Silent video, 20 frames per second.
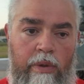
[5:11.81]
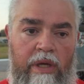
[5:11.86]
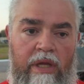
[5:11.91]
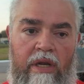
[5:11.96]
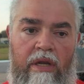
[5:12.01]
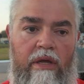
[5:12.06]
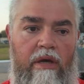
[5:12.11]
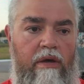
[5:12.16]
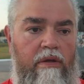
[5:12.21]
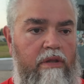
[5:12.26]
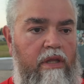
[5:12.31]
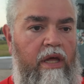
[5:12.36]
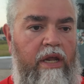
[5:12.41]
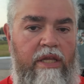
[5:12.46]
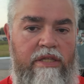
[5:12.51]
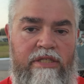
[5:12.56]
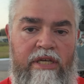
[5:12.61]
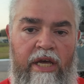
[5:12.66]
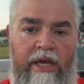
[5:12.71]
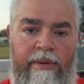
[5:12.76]
And a lot
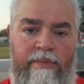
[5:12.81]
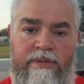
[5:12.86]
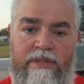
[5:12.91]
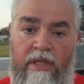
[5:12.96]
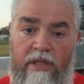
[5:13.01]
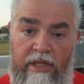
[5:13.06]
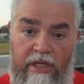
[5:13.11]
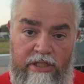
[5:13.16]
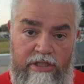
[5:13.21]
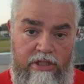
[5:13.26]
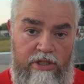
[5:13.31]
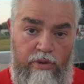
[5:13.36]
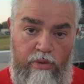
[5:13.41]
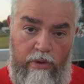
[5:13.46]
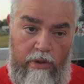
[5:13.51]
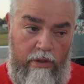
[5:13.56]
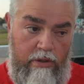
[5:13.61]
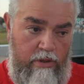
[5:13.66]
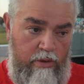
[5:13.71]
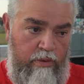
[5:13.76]
of times, unless you
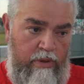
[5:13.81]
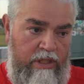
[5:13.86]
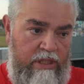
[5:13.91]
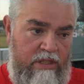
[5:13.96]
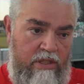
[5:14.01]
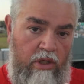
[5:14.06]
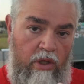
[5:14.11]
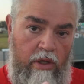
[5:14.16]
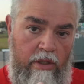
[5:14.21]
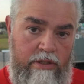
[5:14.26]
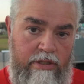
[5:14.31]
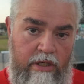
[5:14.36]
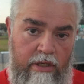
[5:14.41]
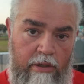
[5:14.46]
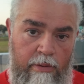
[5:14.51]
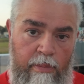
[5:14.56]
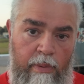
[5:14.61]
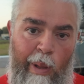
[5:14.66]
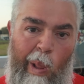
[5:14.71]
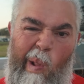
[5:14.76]
are doing this long
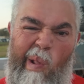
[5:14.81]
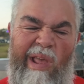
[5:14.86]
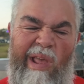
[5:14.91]
term,